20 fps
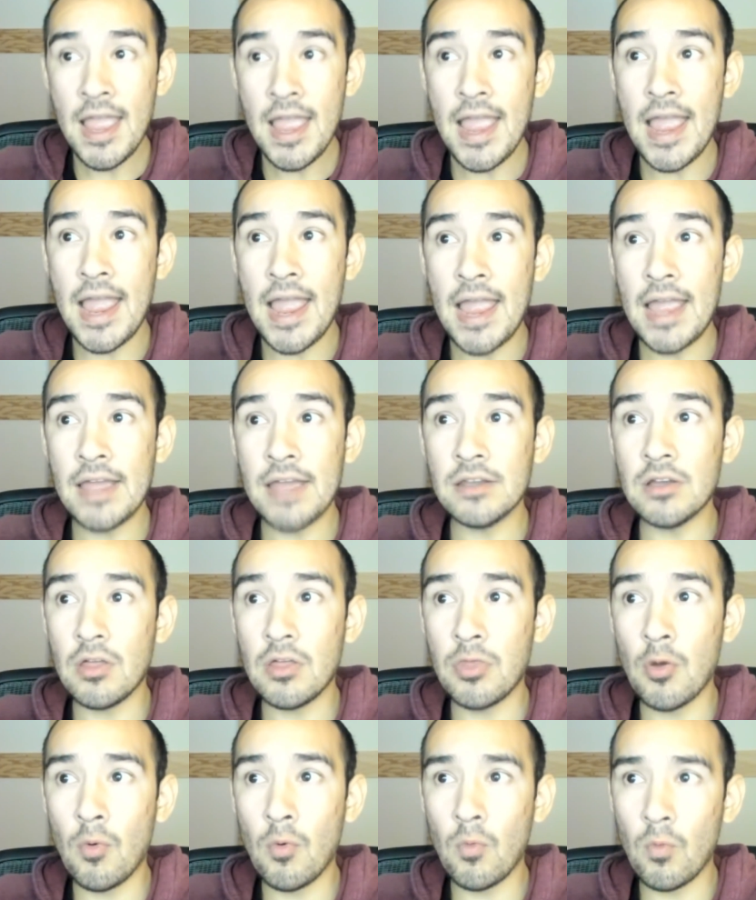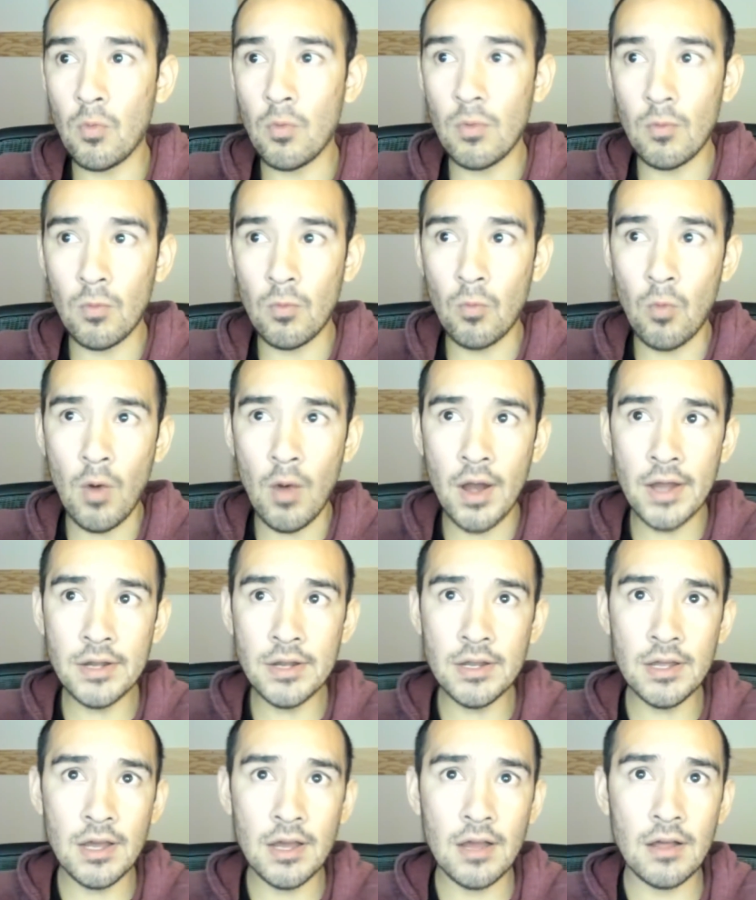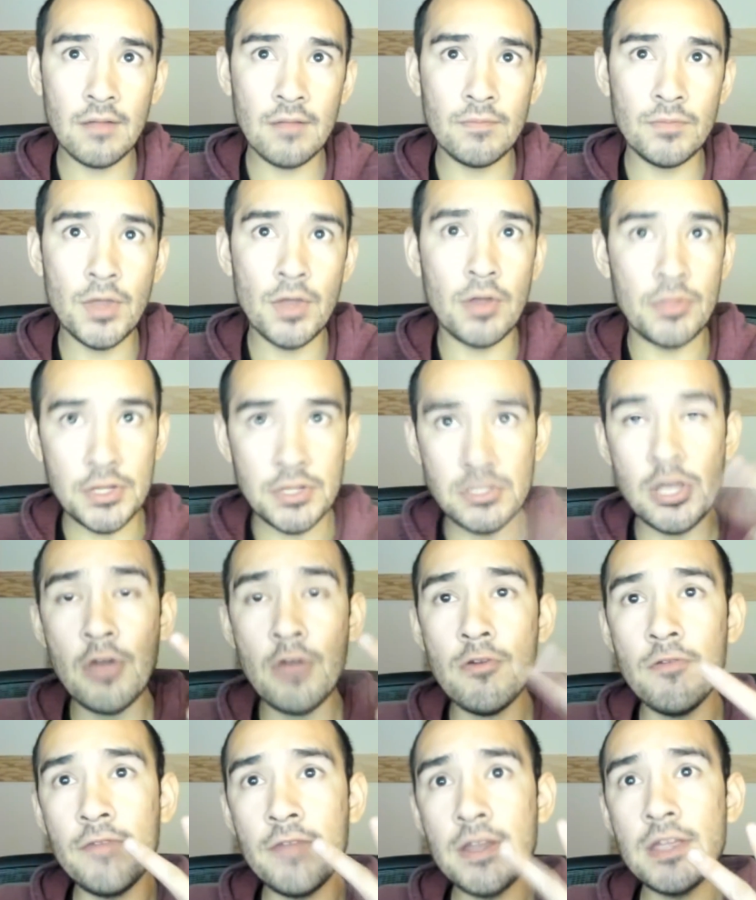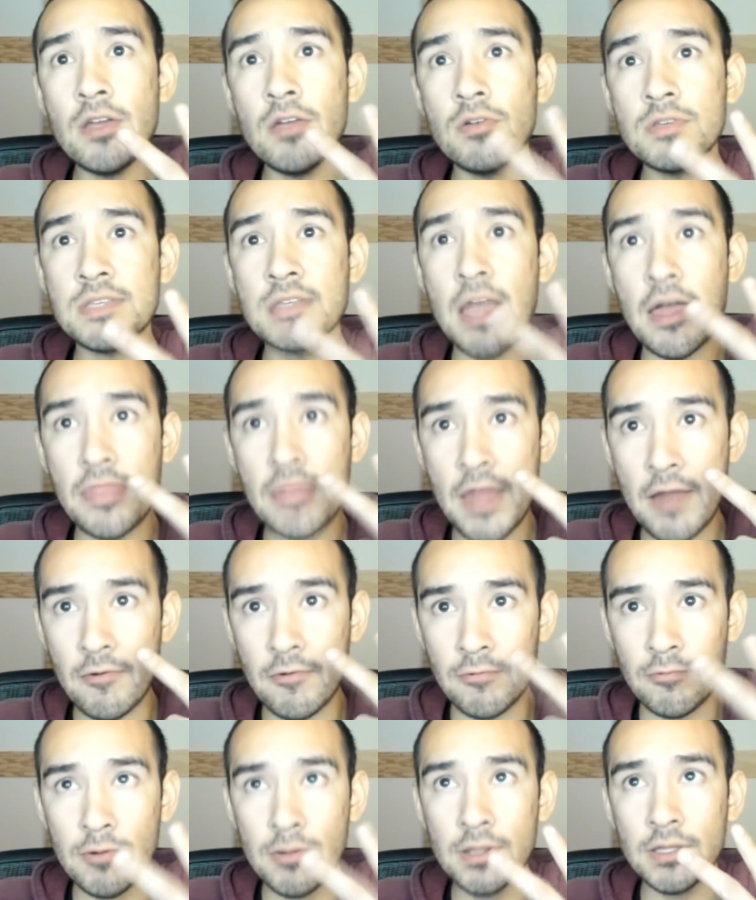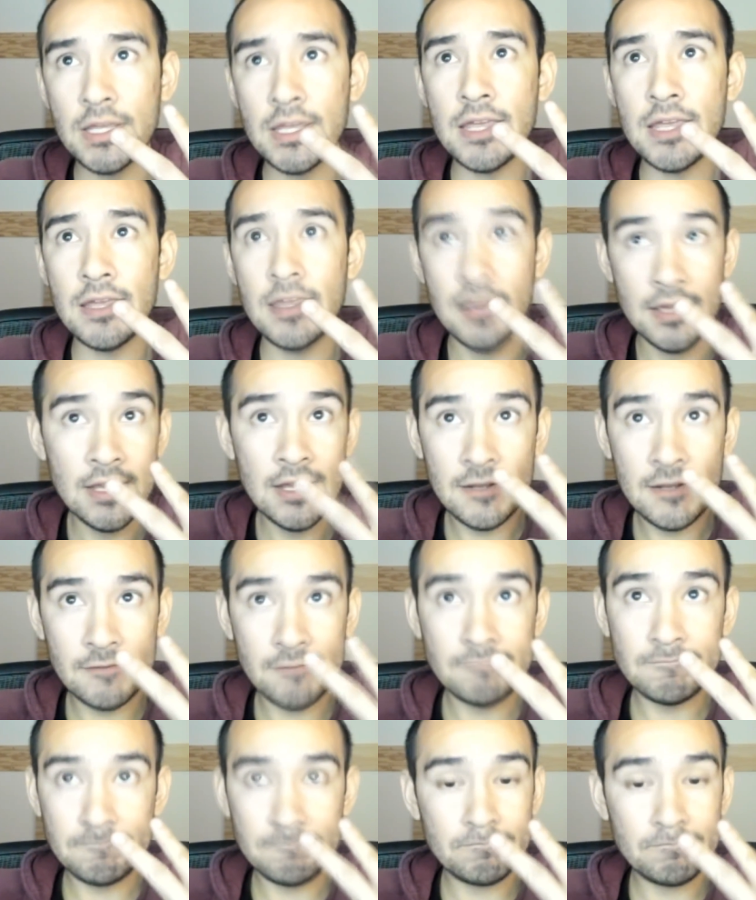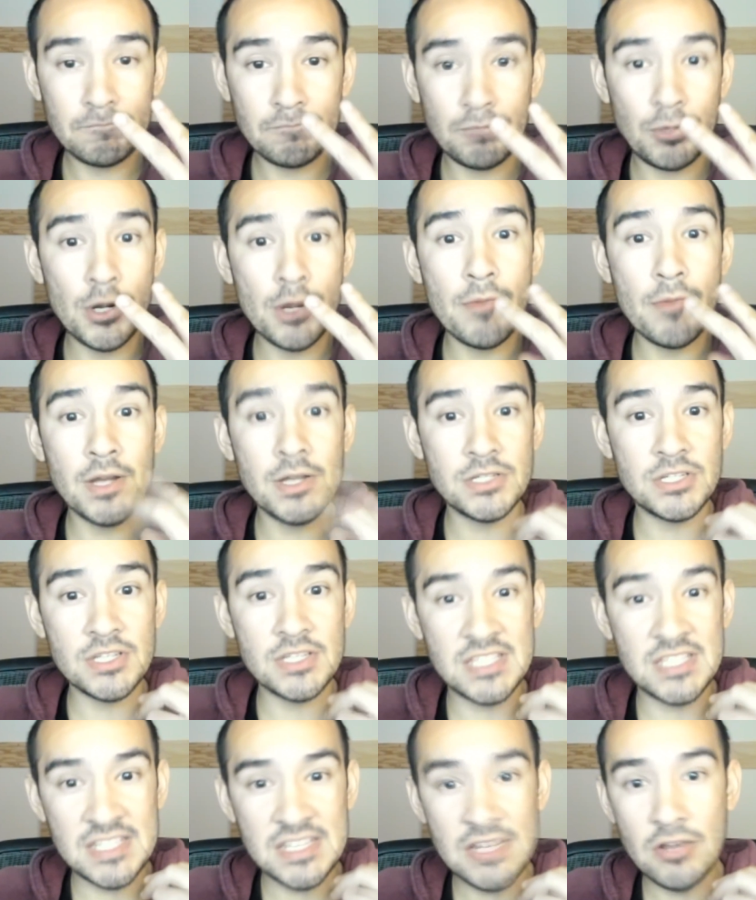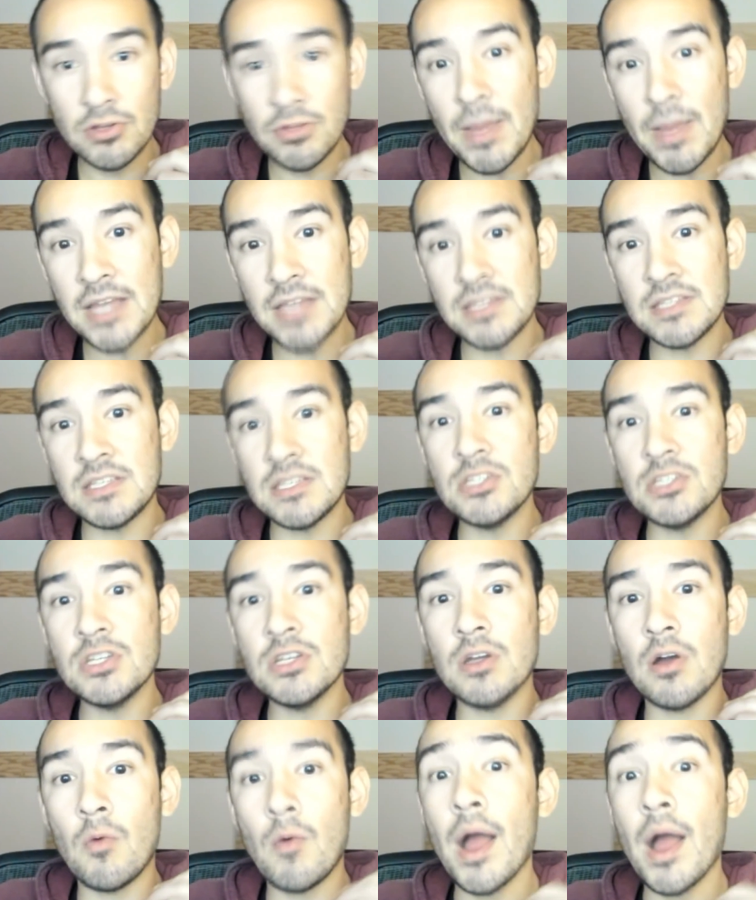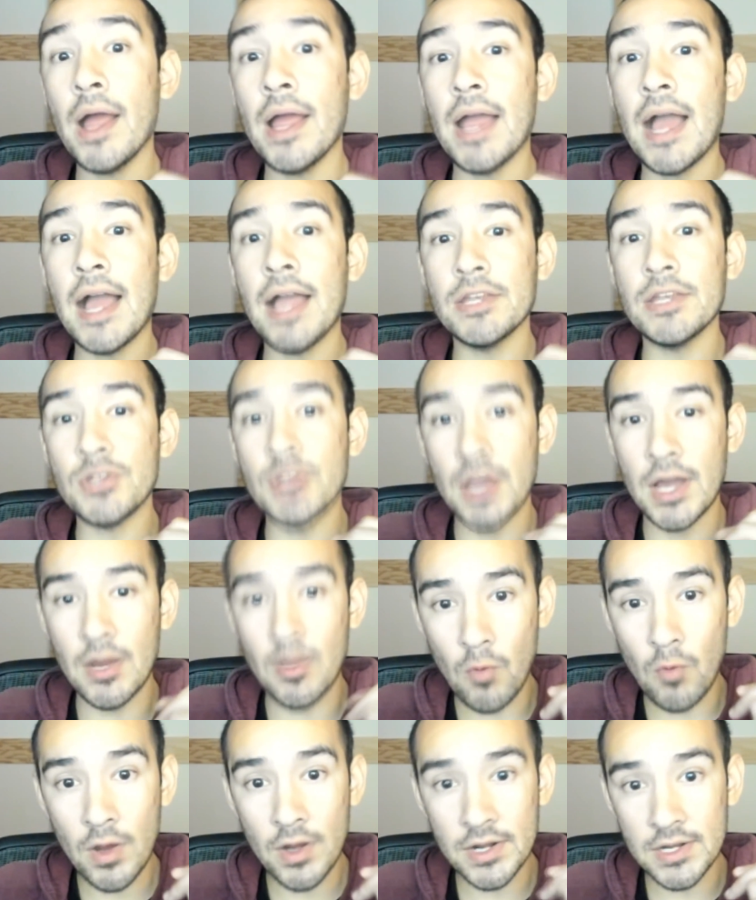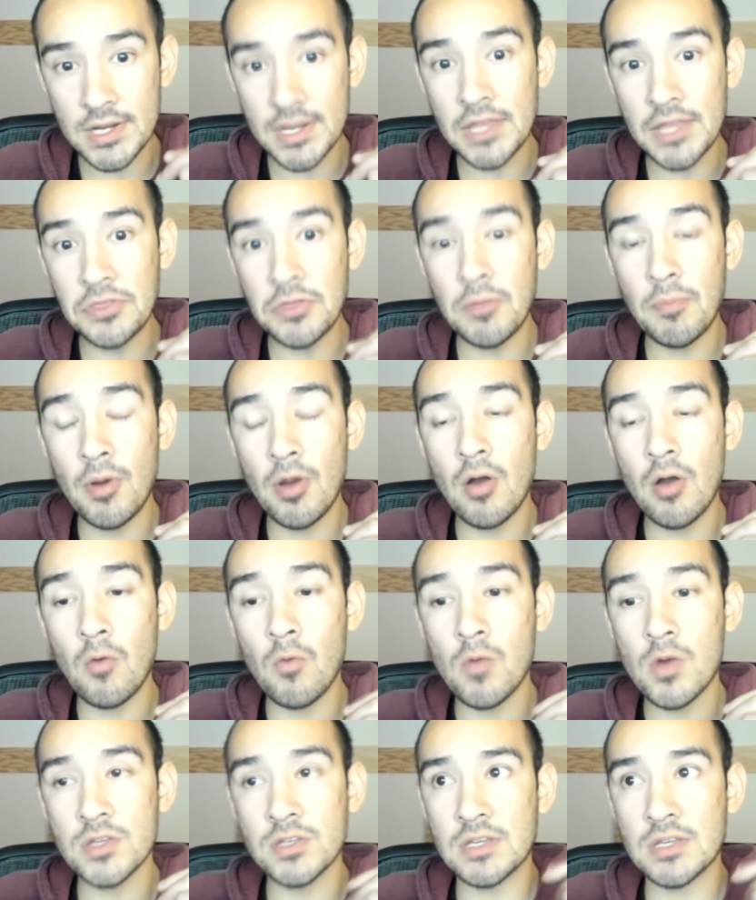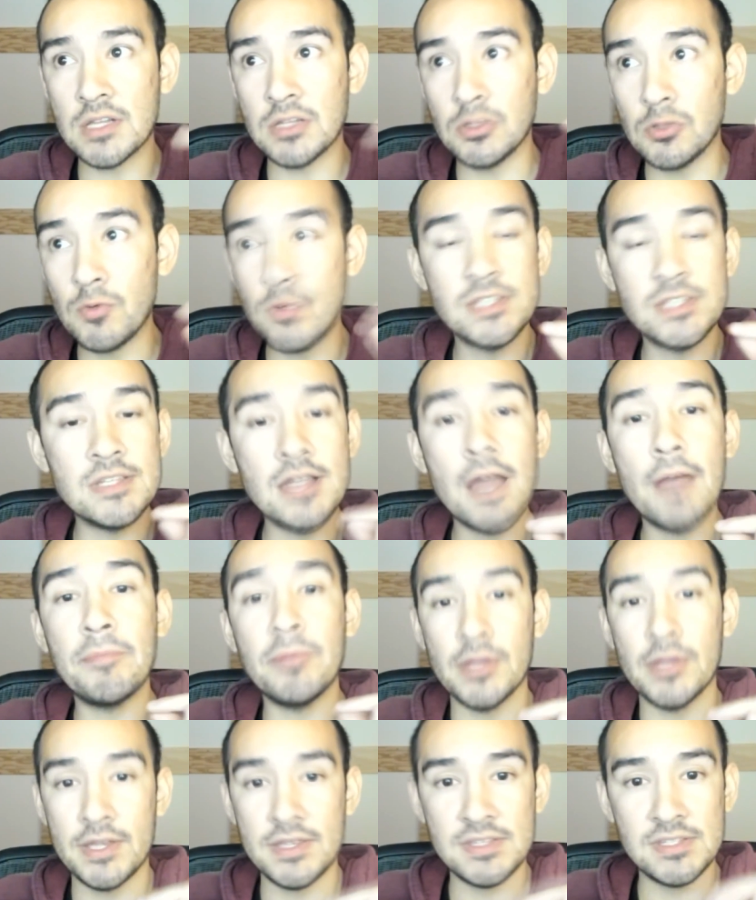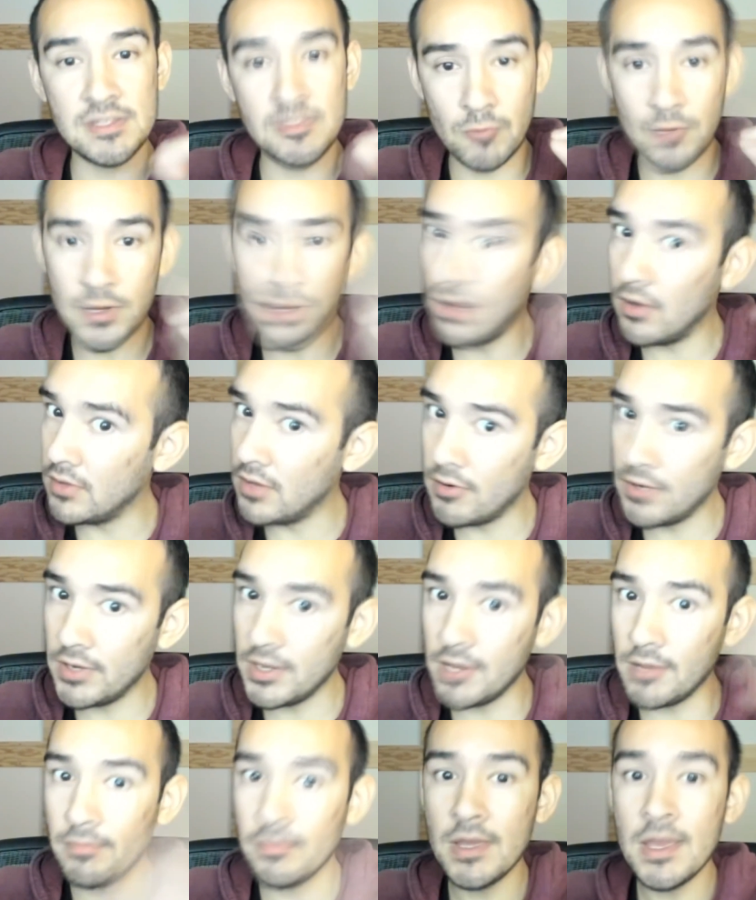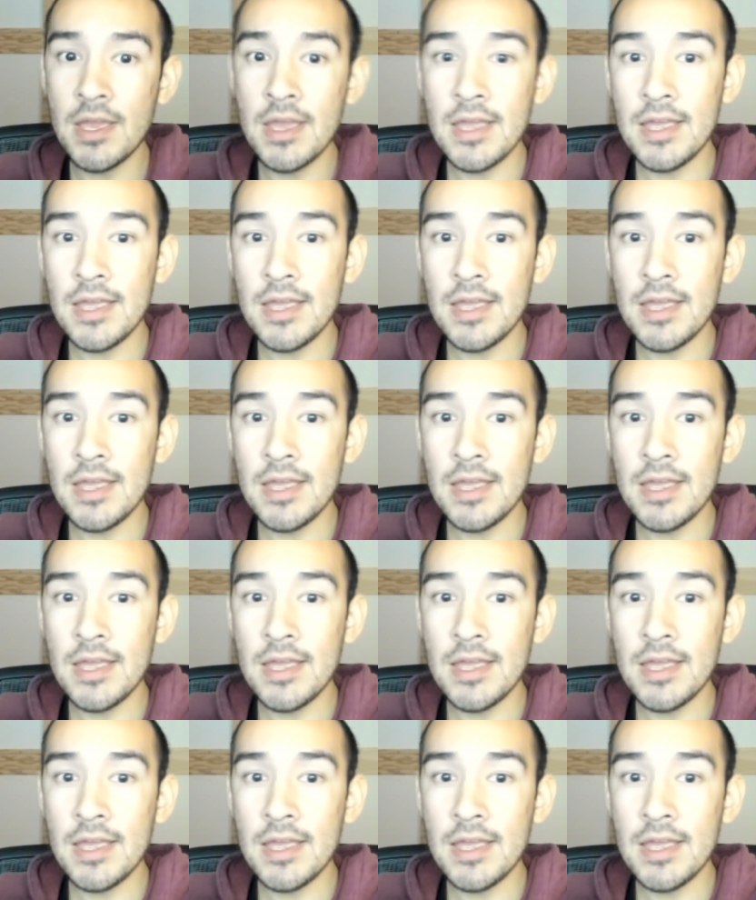And the two videos that really pretty much sealed my decision on why I wanted to get the ball was Luis Napoles. We all know him.